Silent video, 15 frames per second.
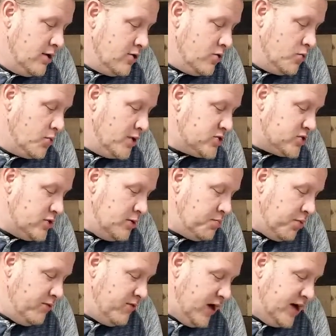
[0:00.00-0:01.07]
who richly
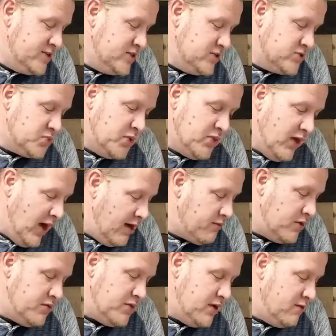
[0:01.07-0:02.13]
provides us with
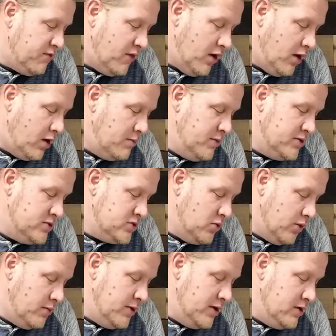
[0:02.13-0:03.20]
everything for our
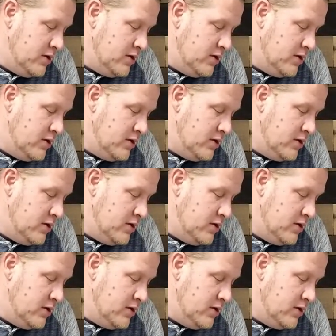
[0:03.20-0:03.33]
enjoyment.